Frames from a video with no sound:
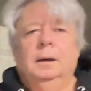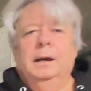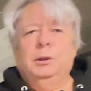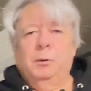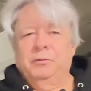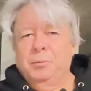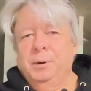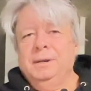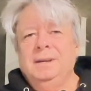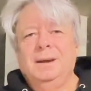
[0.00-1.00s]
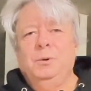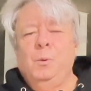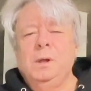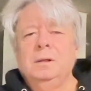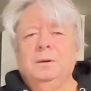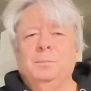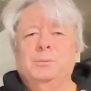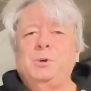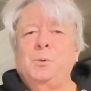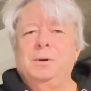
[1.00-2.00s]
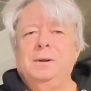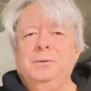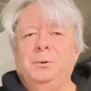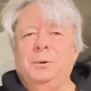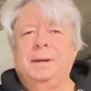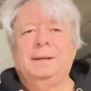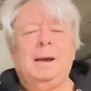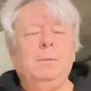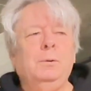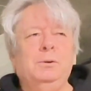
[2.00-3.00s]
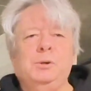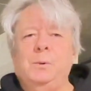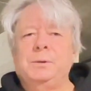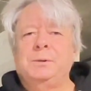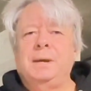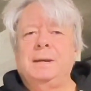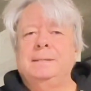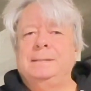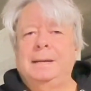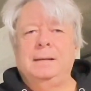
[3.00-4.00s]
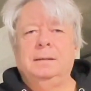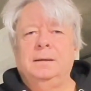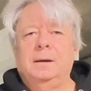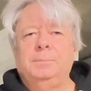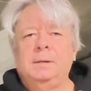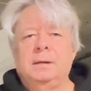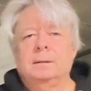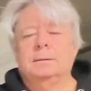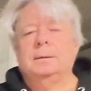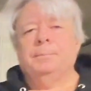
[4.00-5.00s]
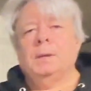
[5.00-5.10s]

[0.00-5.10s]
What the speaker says: Hello everybody and welcome to another Encounters USA Daily Update.